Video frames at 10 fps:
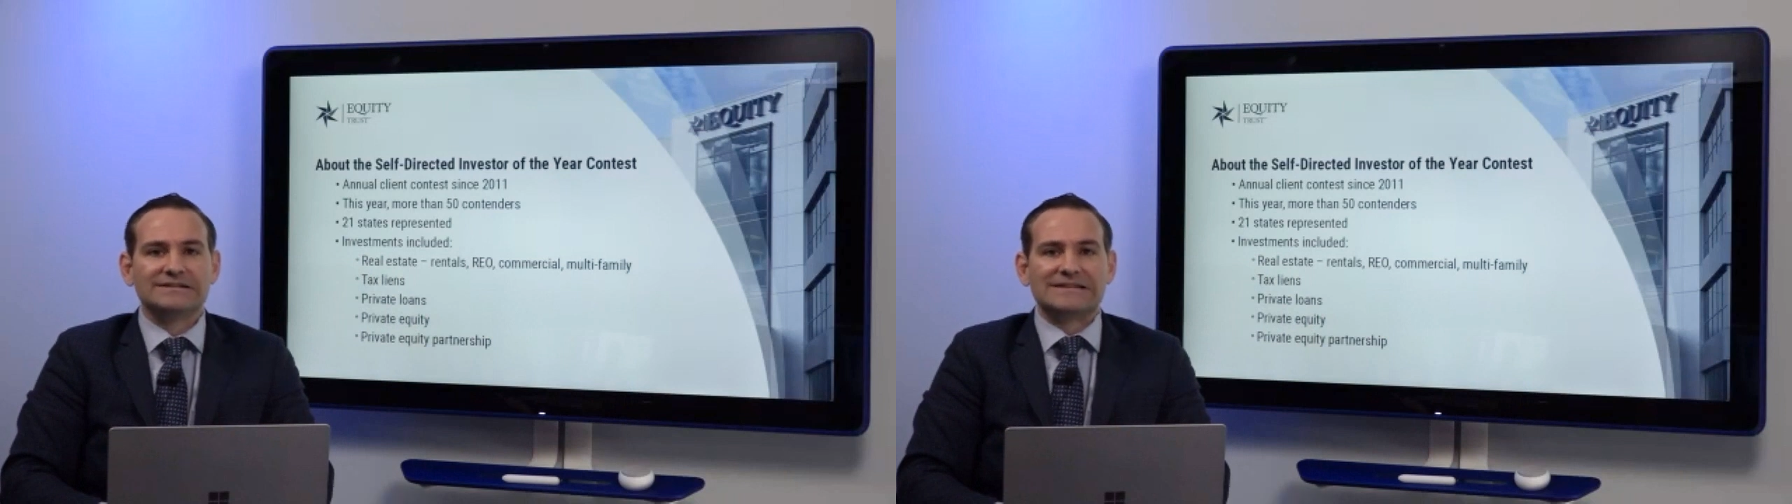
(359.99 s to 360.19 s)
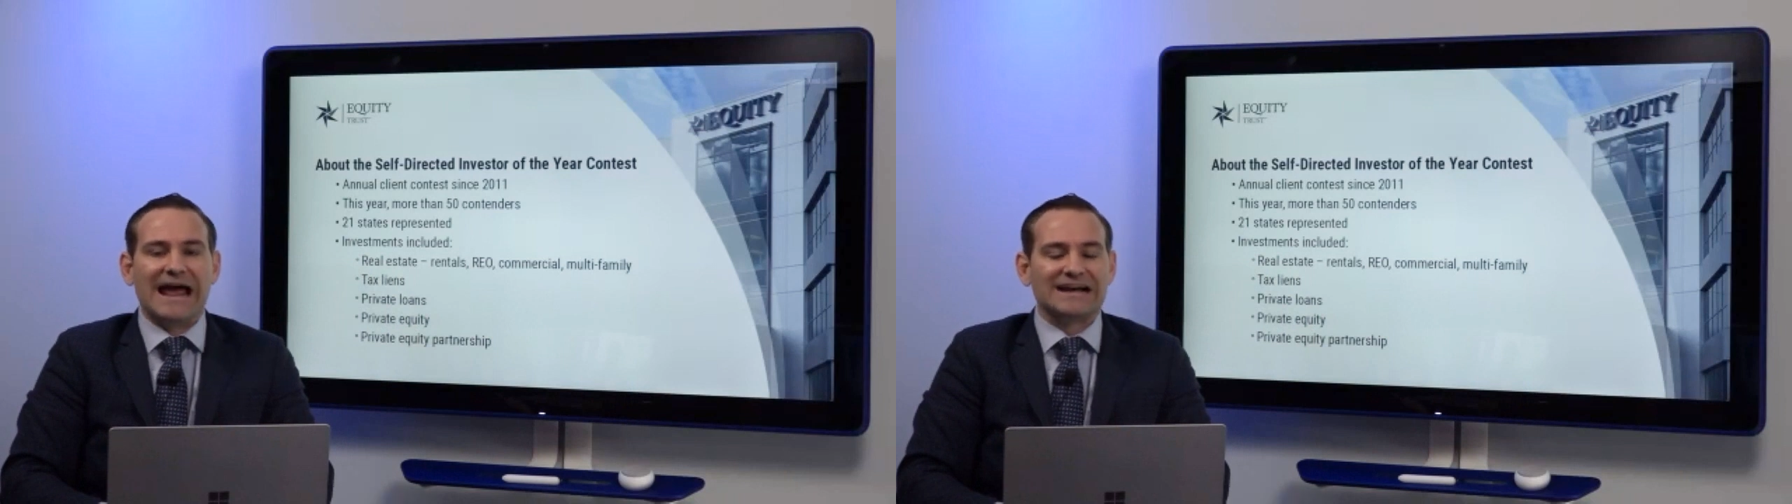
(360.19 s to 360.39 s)

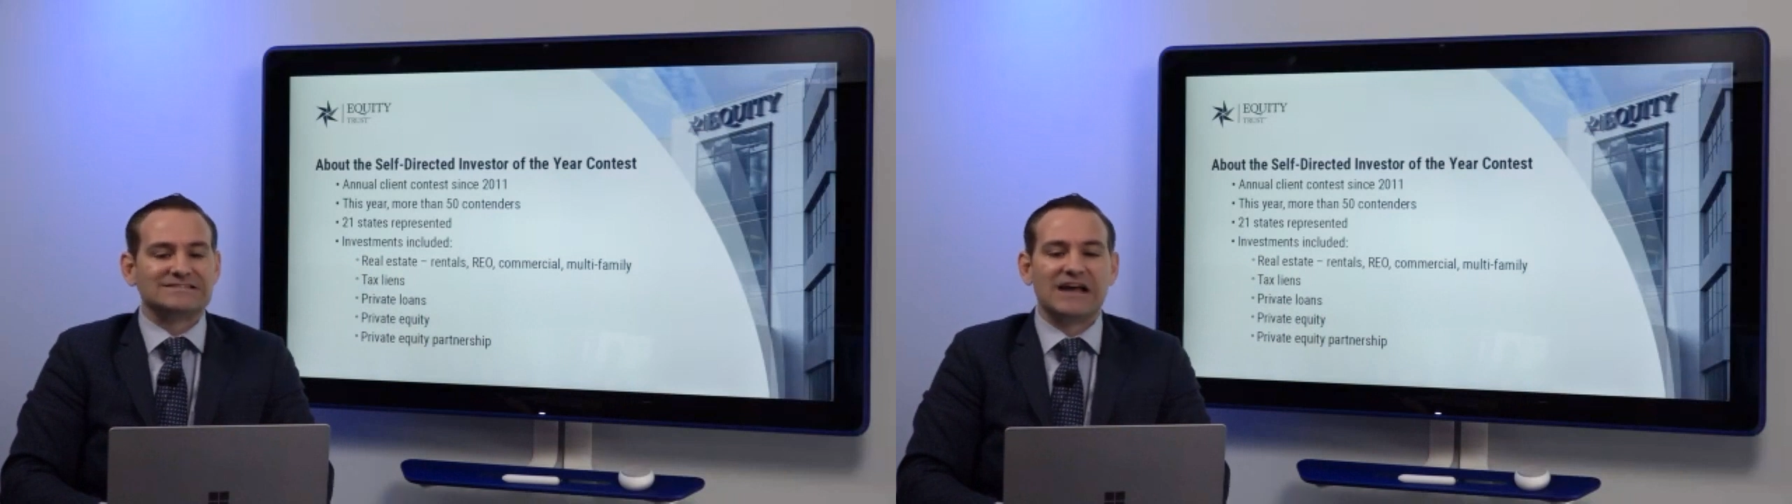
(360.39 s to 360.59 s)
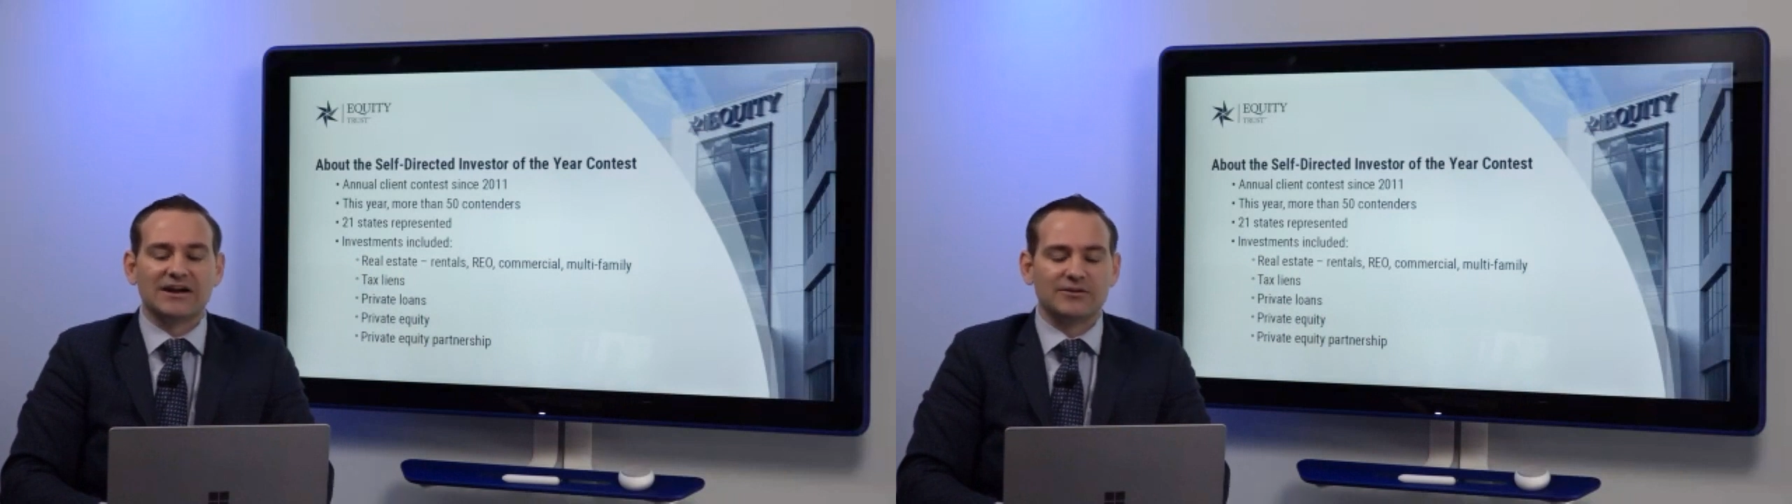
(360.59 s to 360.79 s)
tax
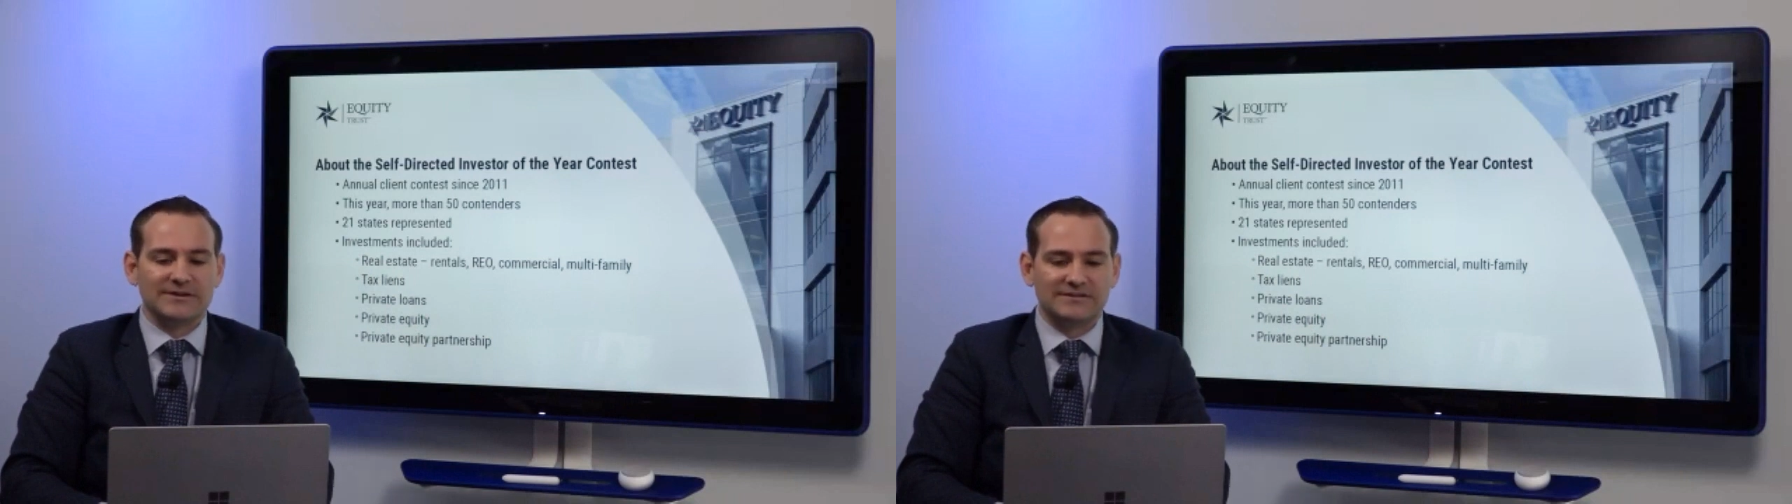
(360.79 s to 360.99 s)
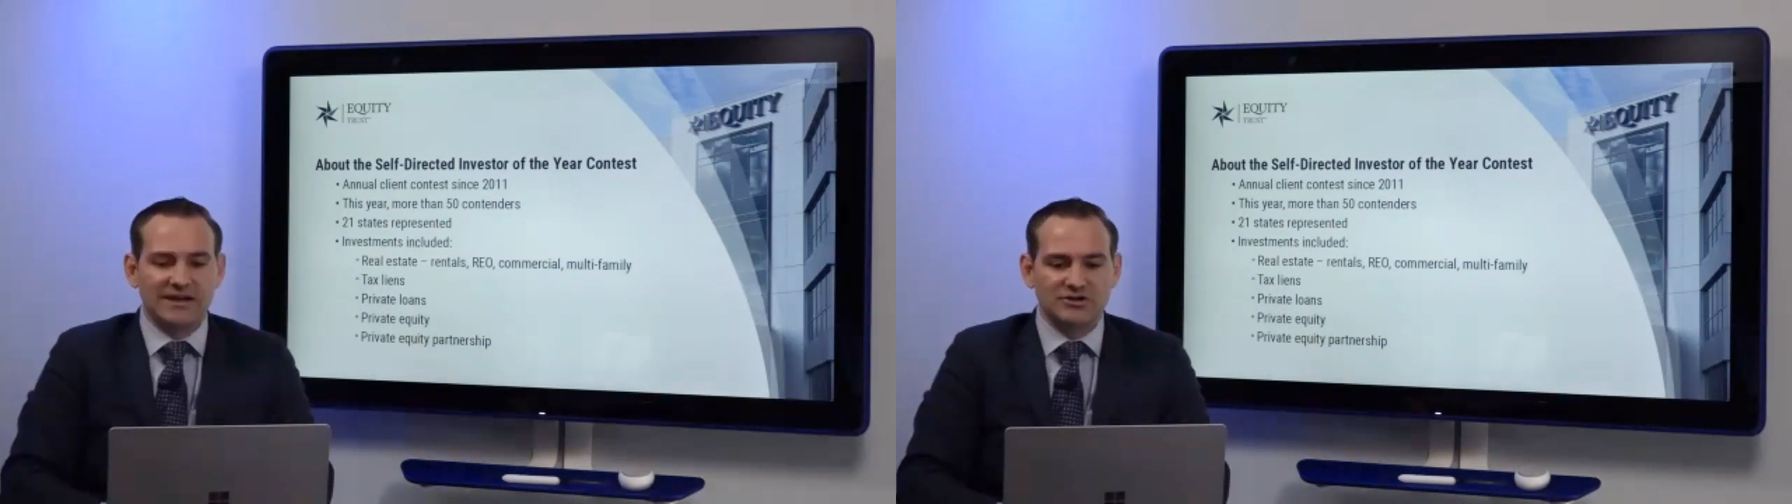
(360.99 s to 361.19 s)

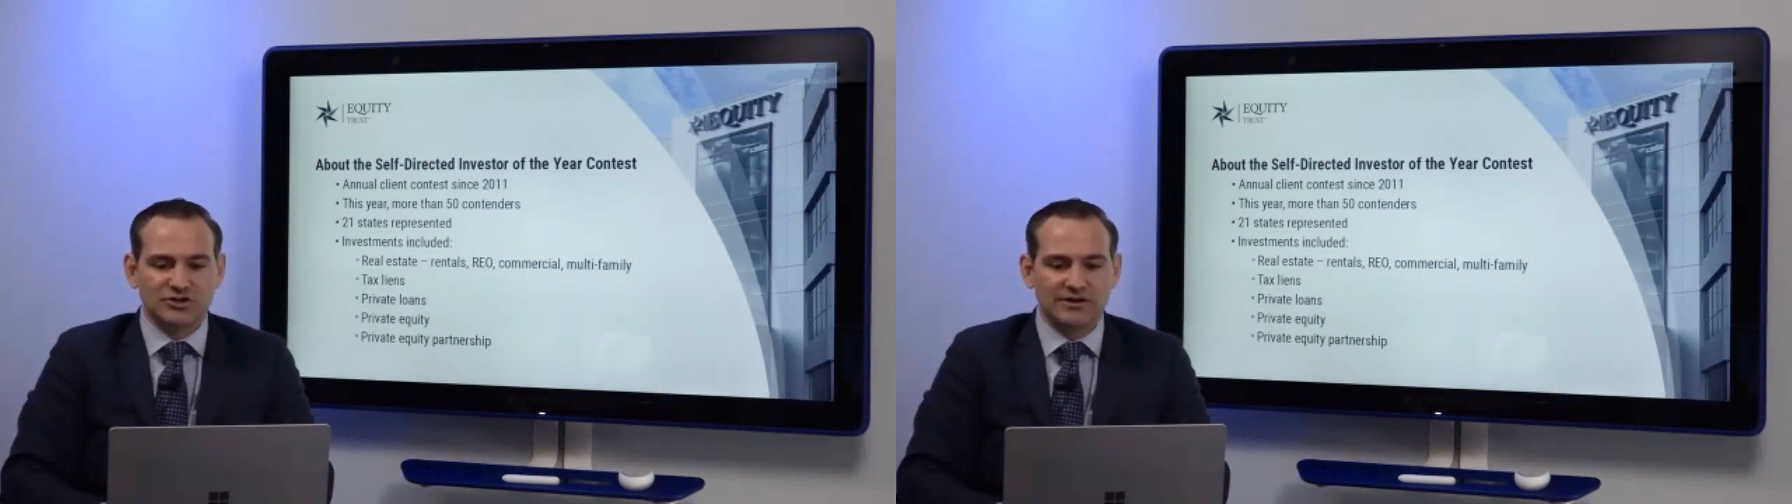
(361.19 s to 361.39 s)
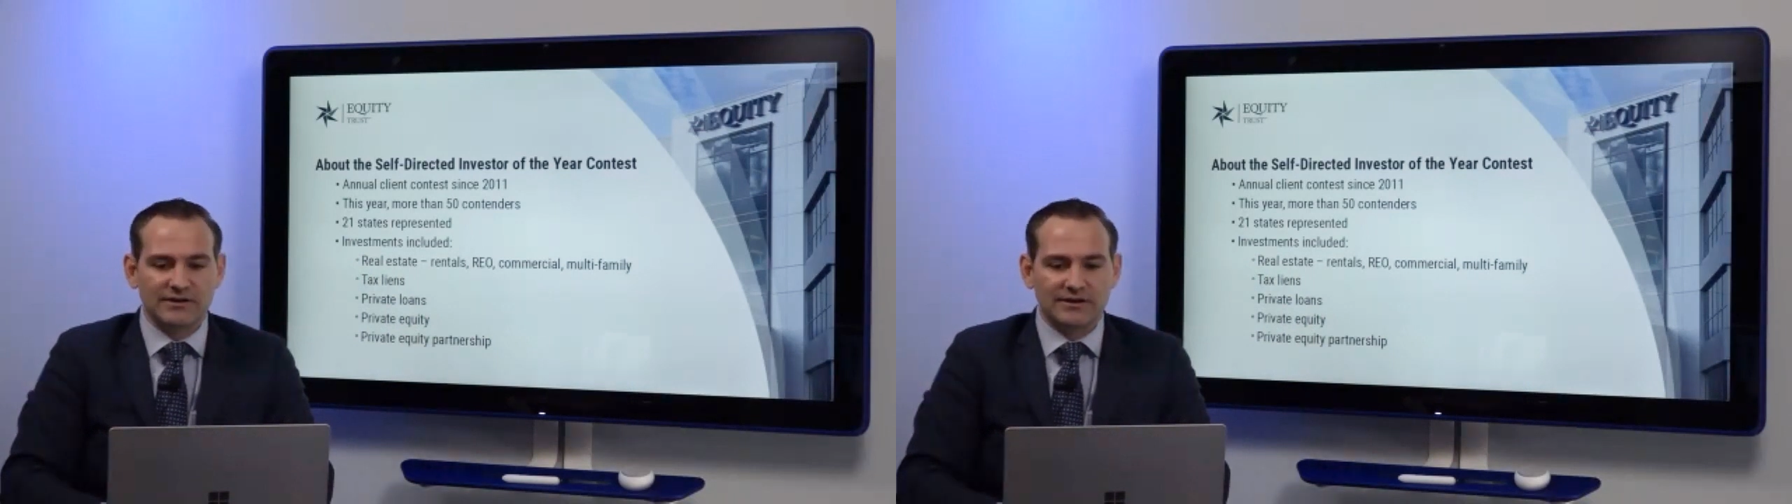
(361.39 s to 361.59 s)
documentation,